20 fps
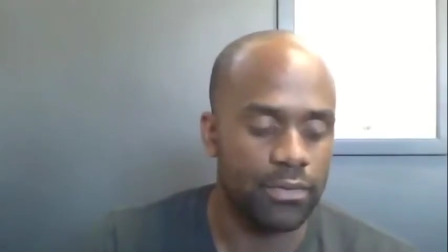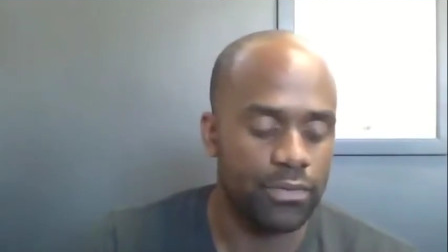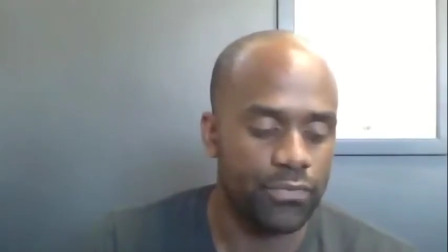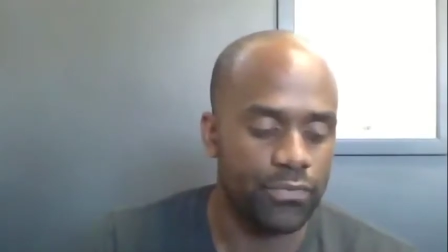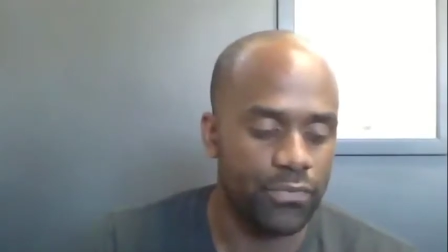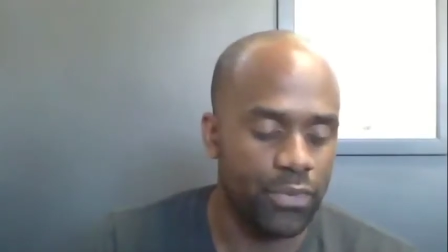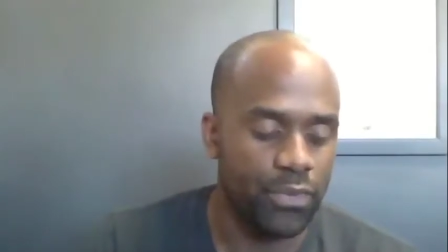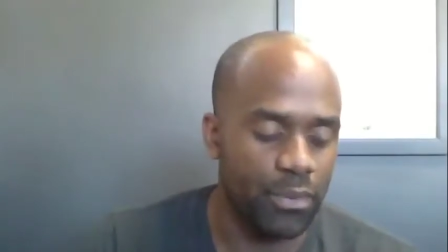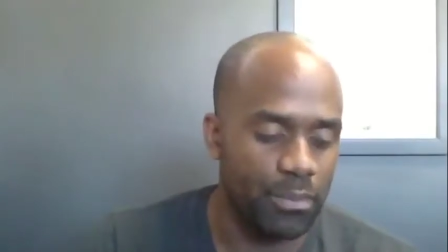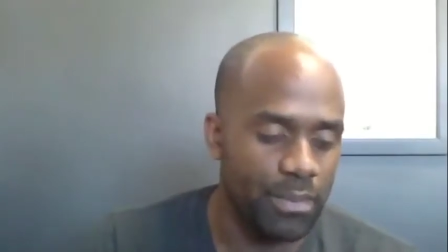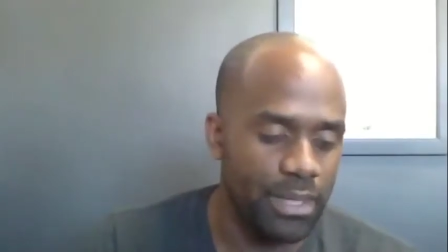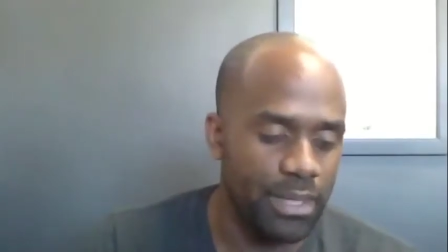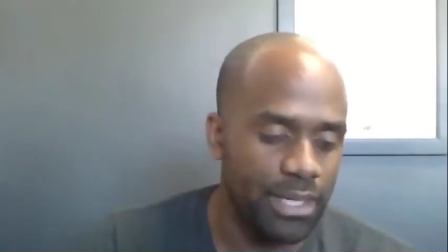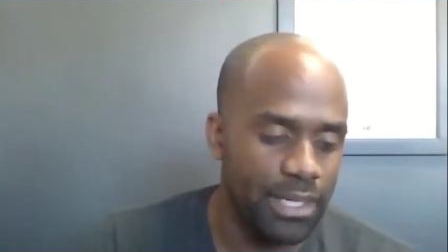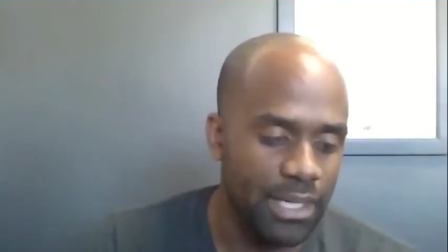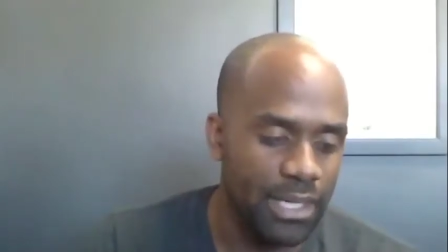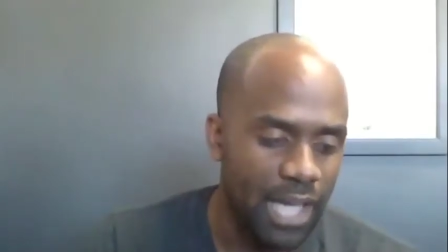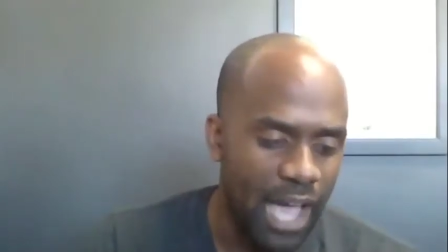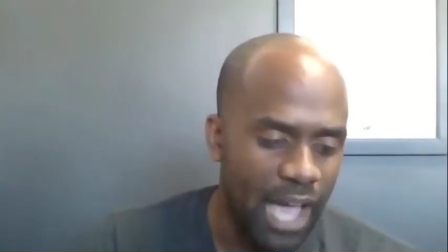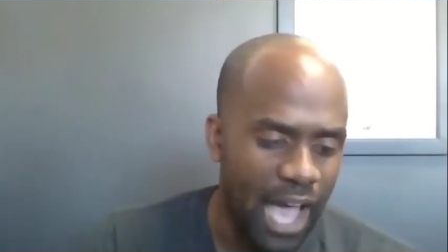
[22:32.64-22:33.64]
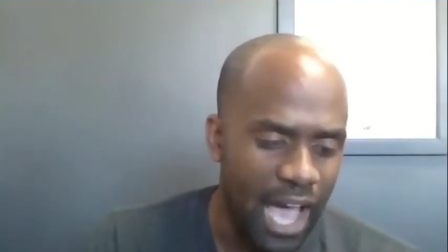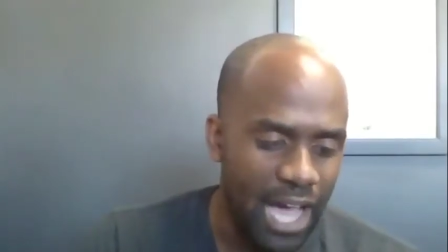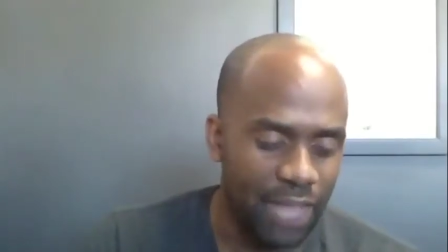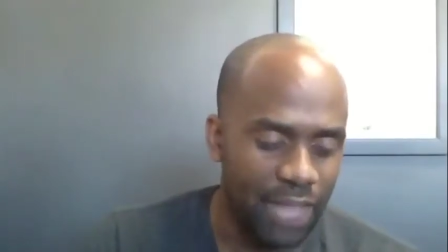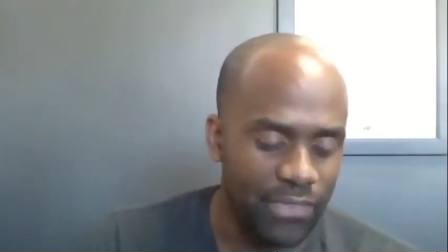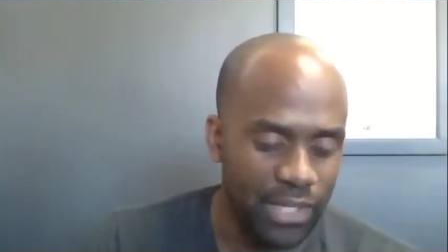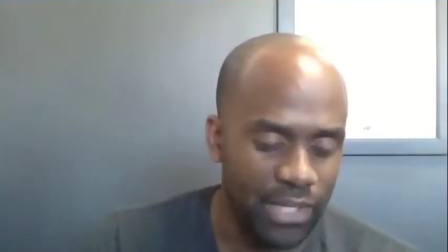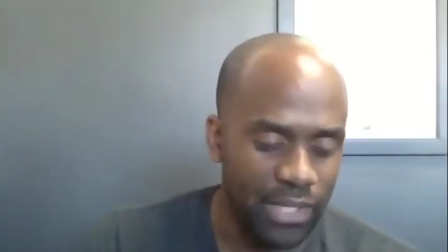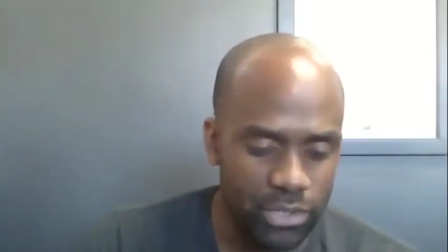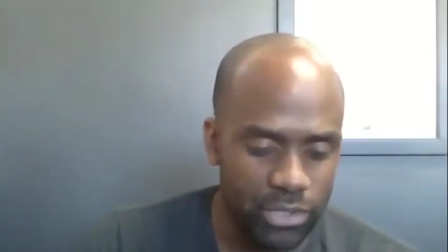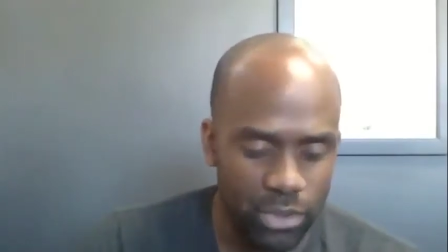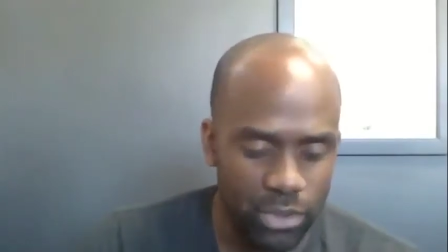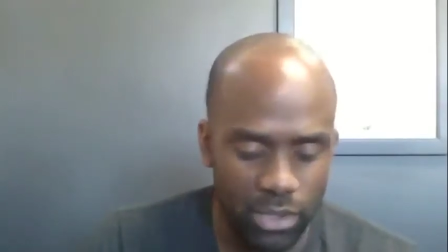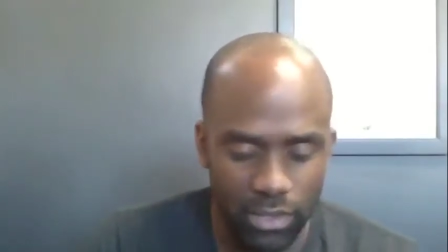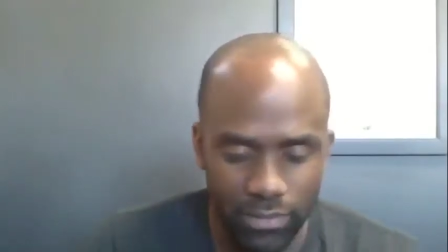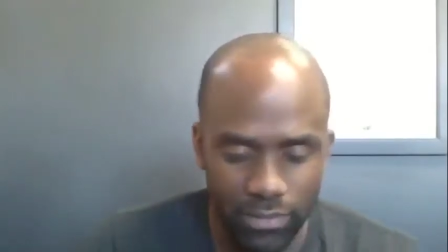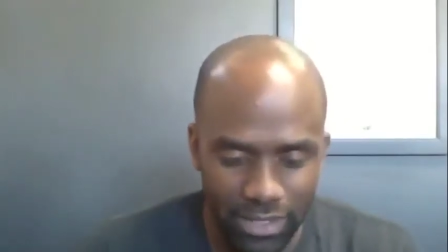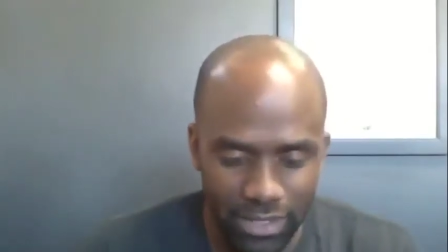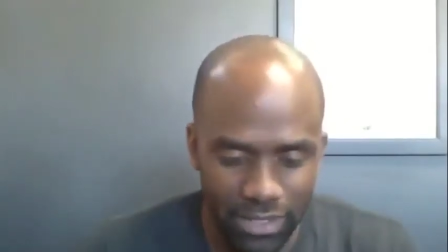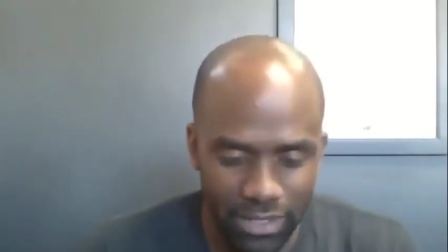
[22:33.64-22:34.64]
for me, I think that's sort
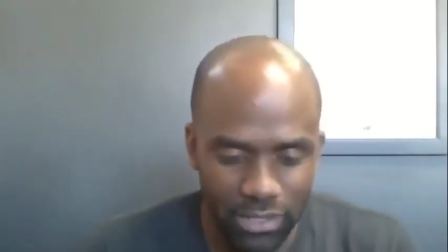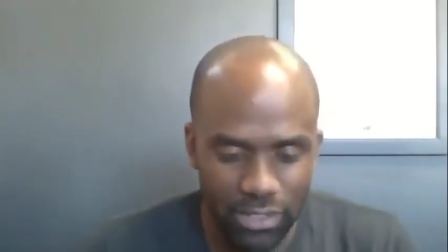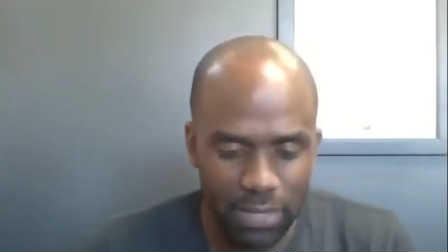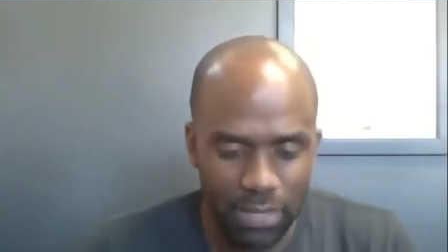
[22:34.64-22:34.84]
of, a, you know,